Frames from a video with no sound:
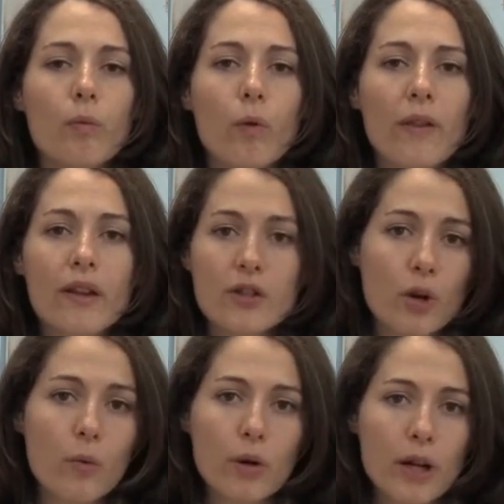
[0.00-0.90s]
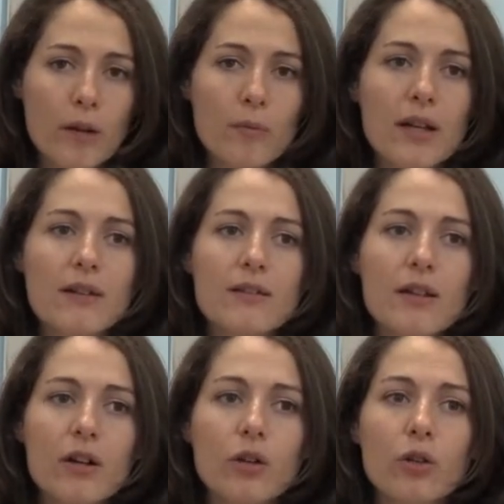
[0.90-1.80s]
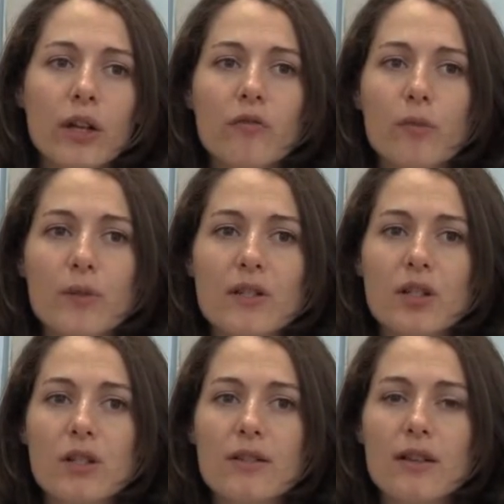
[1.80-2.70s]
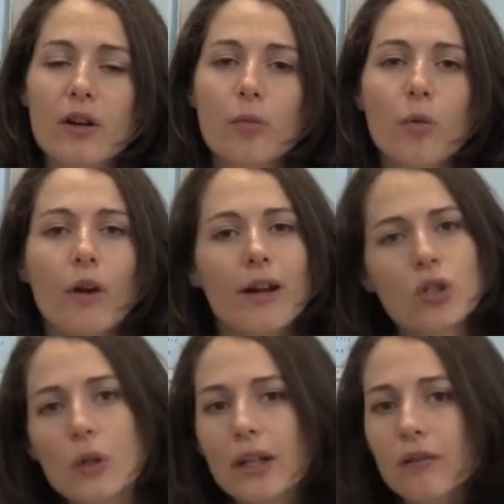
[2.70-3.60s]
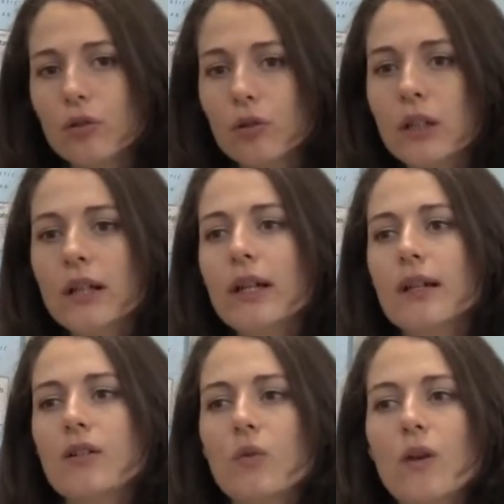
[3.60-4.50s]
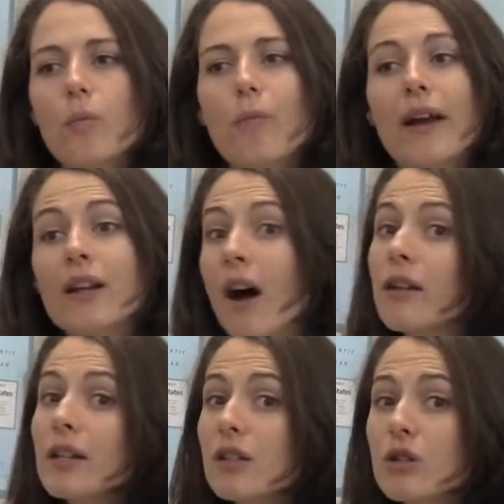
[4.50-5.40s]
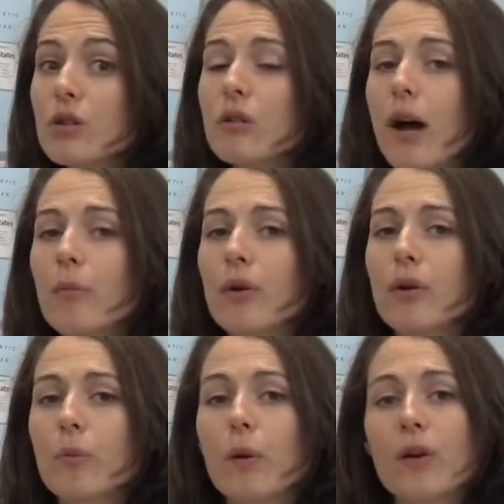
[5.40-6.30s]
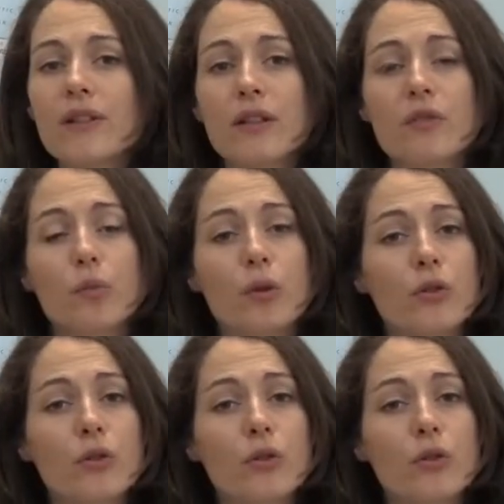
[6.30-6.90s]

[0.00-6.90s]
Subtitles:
when they start working, because they are looking for positions that are more entry level, and so they might not need to do a scientific